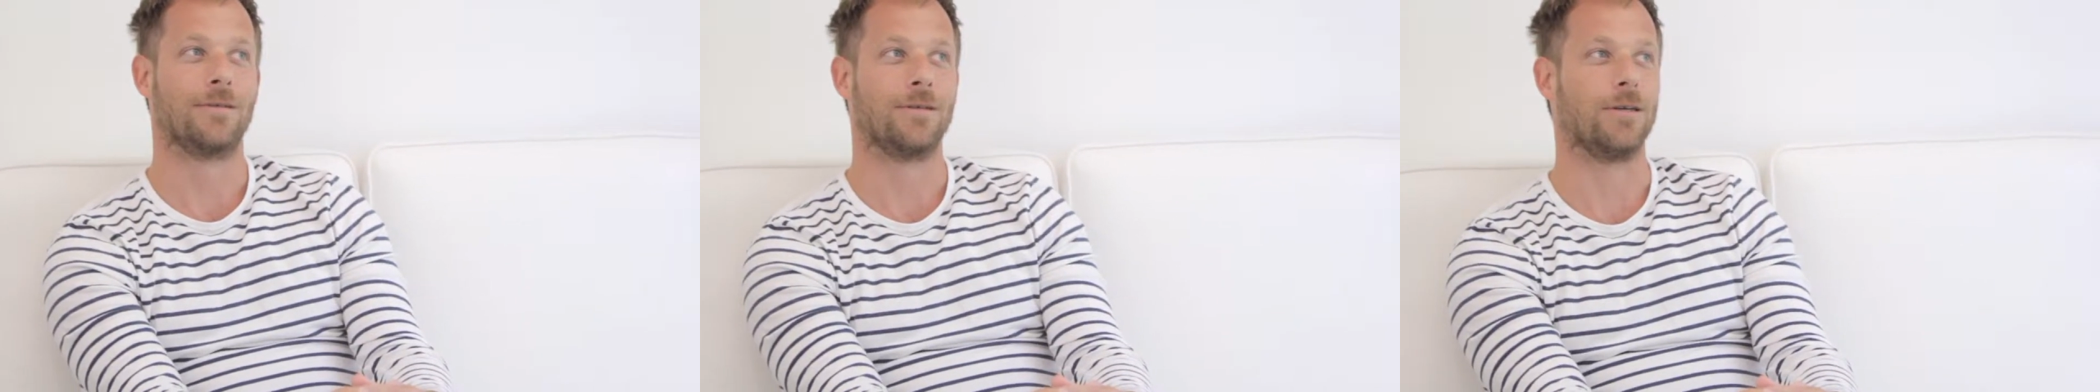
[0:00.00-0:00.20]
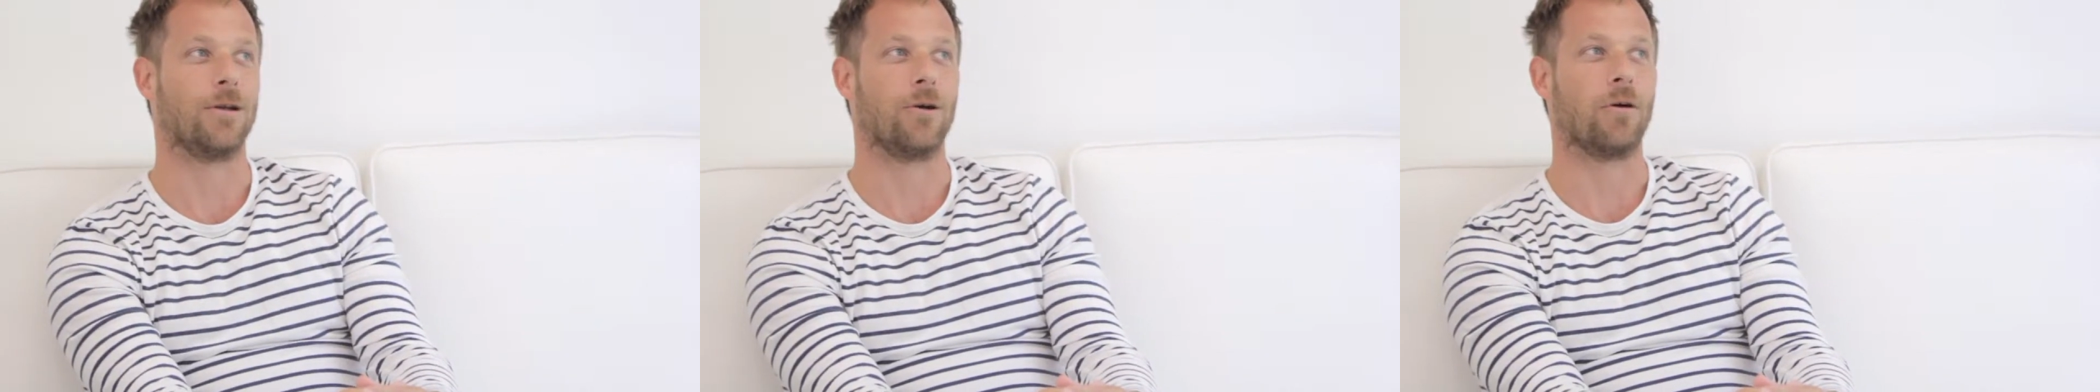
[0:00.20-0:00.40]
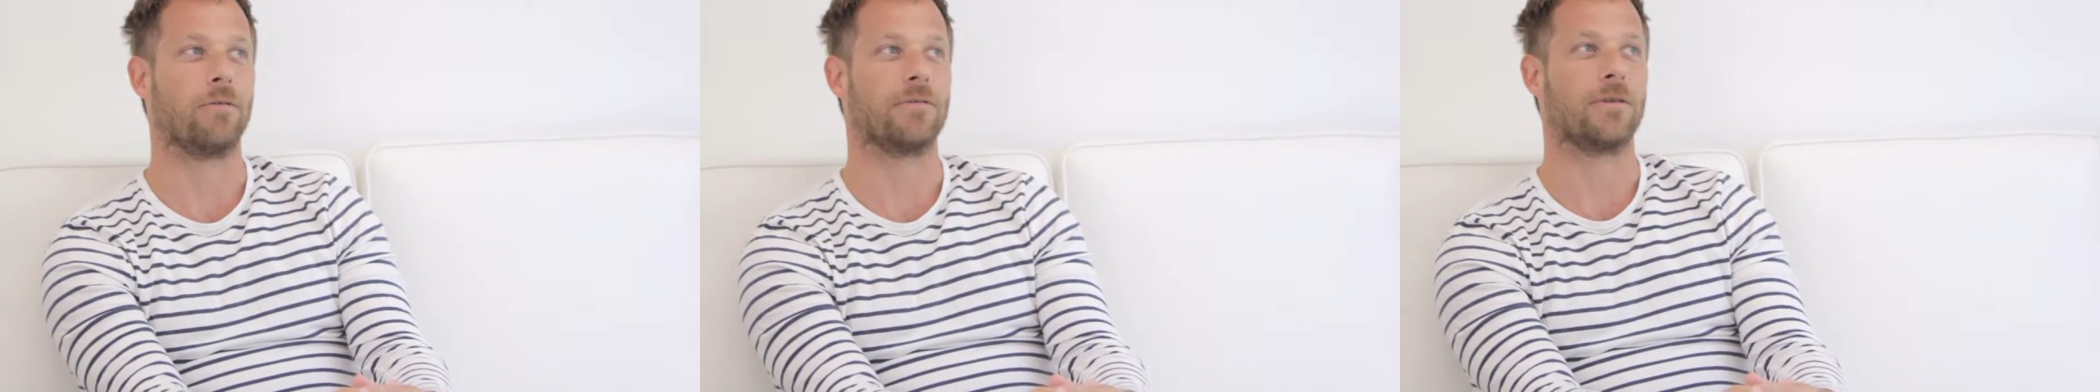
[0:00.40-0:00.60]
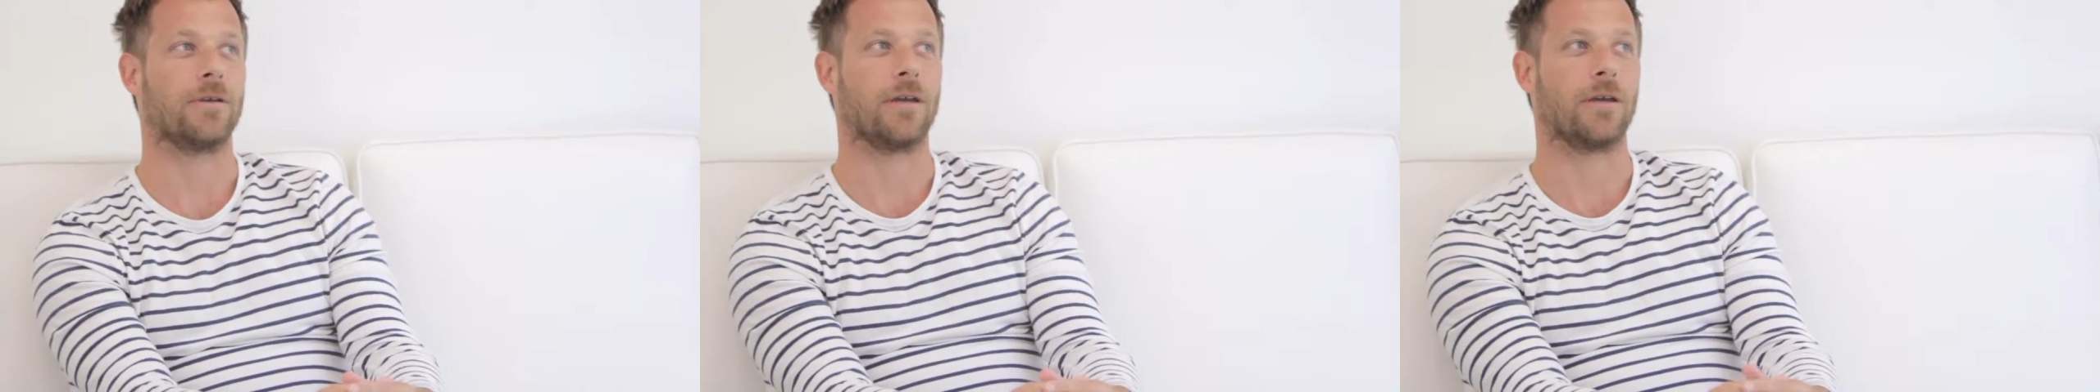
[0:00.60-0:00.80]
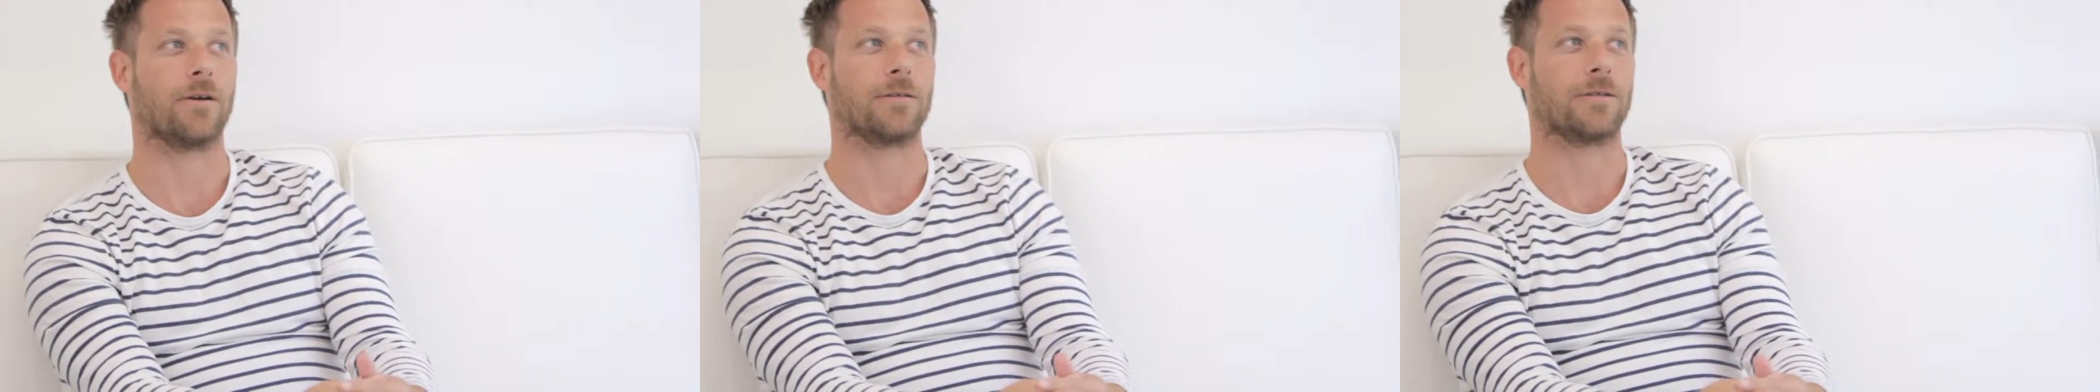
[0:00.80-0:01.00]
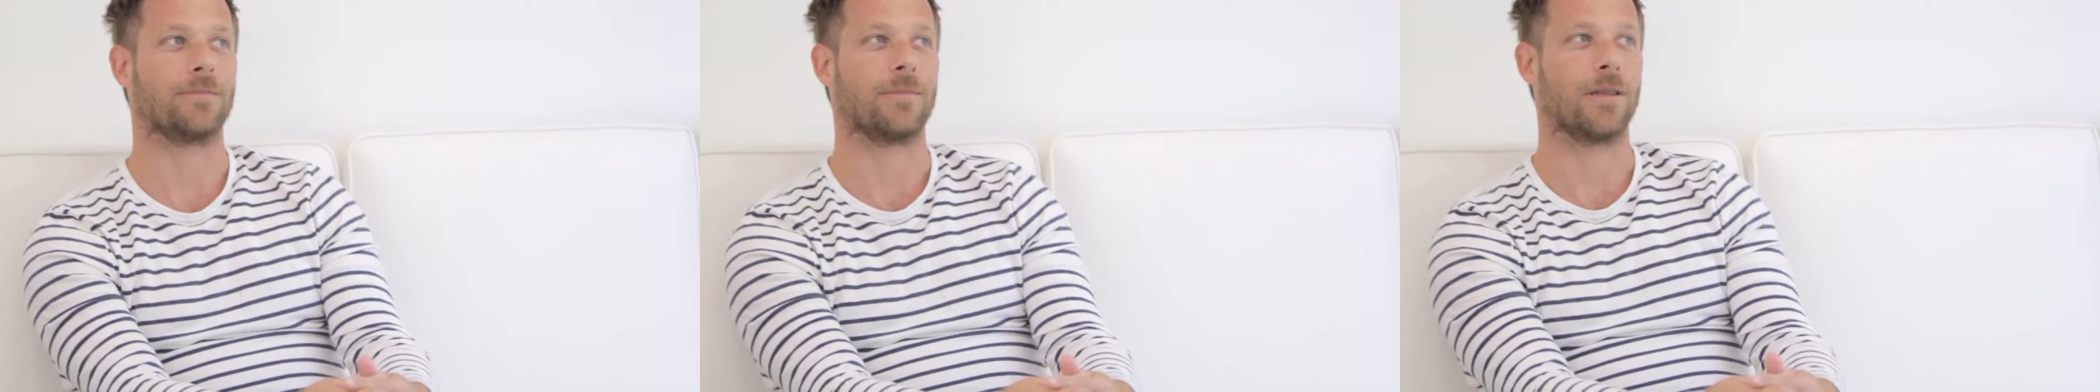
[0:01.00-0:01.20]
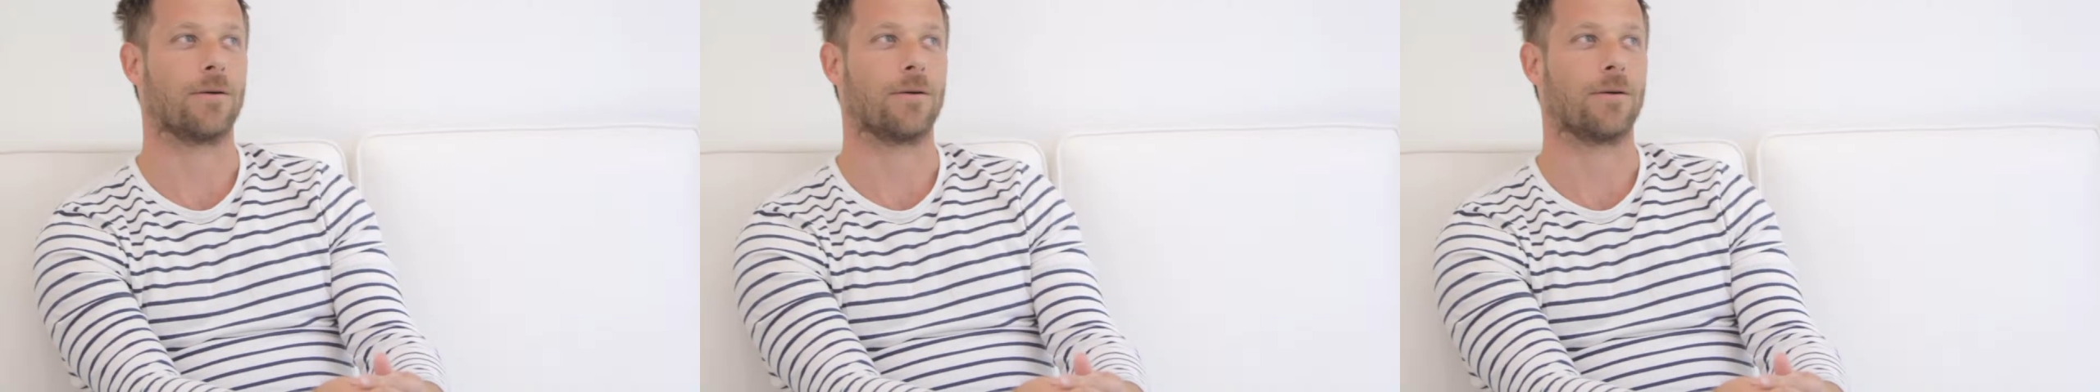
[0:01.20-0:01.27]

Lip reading: you know, over the years. I mean,